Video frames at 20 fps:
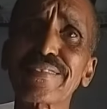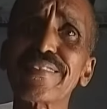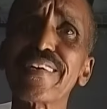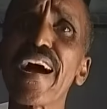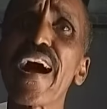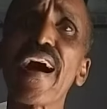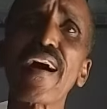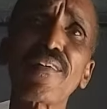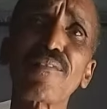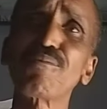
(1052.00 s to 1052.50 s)

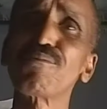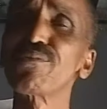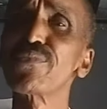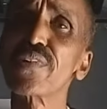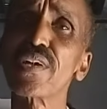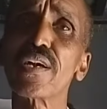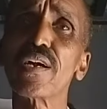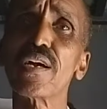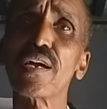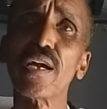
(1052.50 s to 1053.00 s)
here
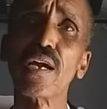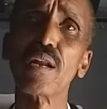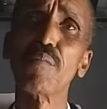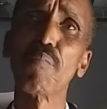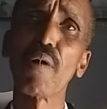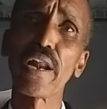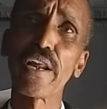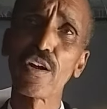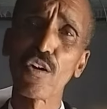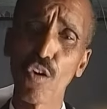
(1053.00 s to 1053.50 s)
in
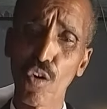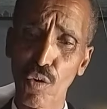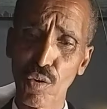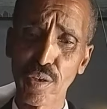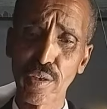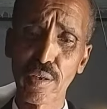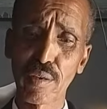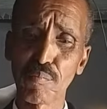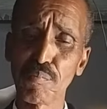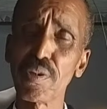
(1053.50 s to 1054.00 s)
Baringo,
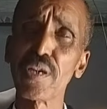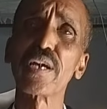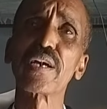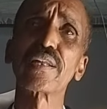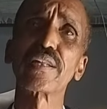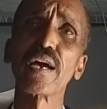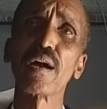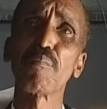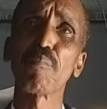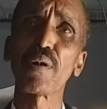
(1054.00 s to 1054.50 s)

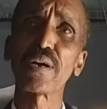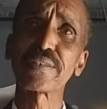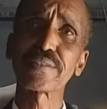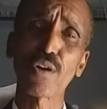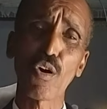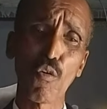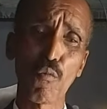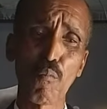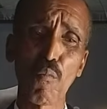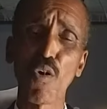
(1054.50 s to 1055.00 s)
being the
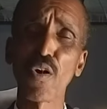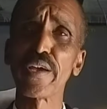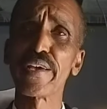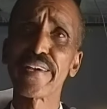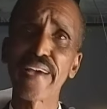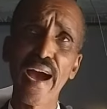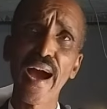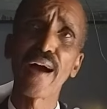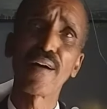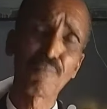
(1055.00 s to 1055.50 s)
pastor of Moi
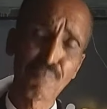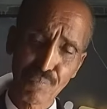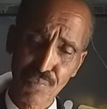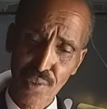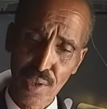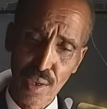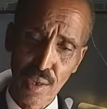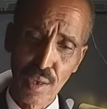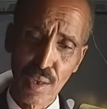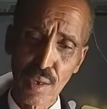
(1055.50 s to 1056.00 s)
here?
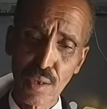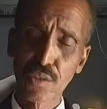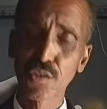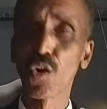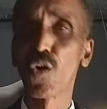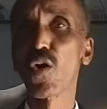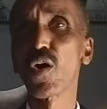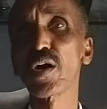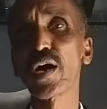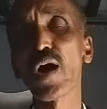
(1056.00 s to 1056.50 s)

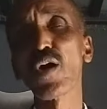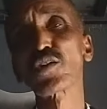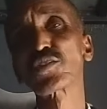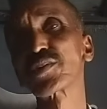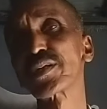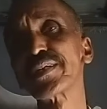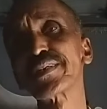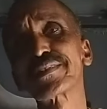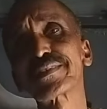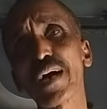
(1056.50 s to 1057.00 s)
So I was
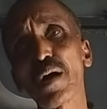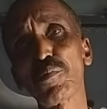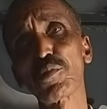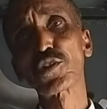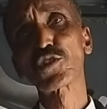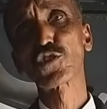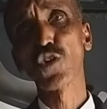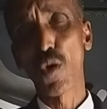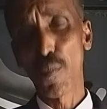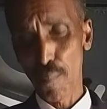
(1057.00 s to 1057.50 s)

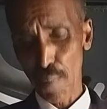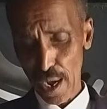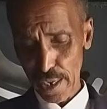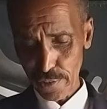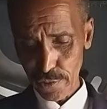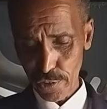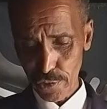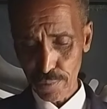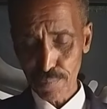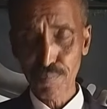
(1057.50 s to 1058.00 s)
disturbed so
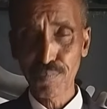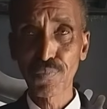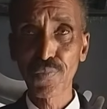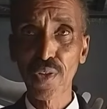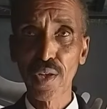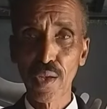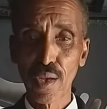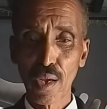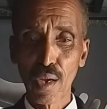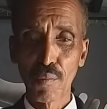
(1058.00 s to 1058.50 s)
much
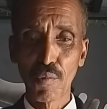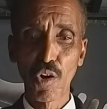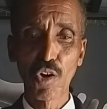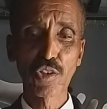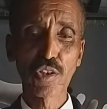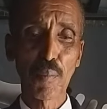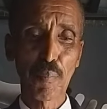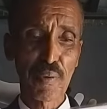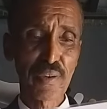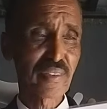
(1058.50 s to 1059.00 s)

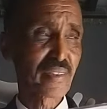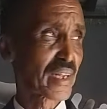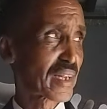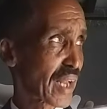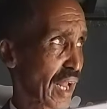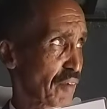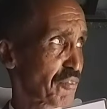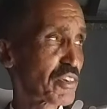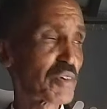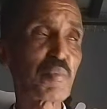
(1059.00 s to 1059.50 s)
because the president
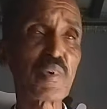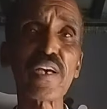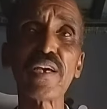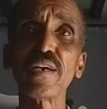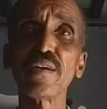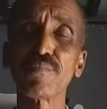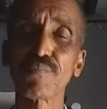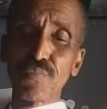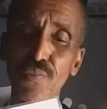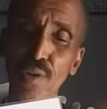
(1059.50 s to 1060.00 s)
loved me.